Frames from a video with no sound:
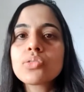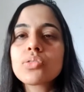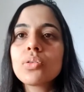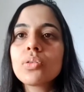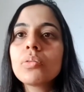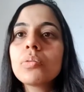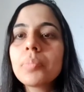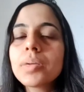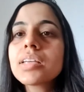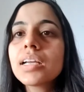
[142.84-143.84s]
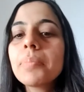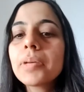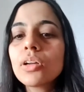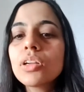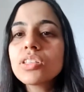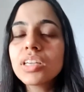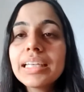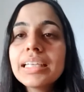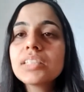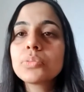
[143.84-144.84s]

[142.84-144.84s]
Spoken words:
So basically, pathology deals